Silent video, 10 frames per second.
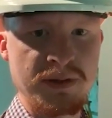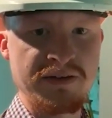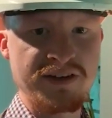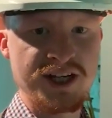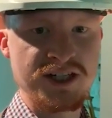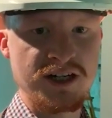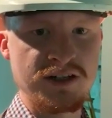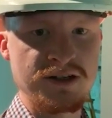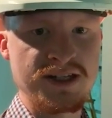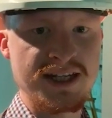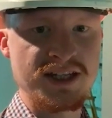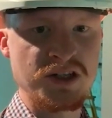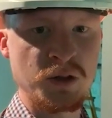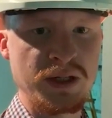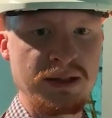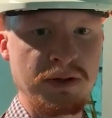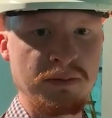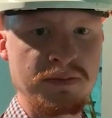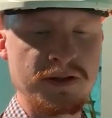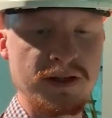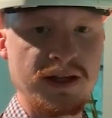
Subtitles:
MVHR units and sol heat pumps.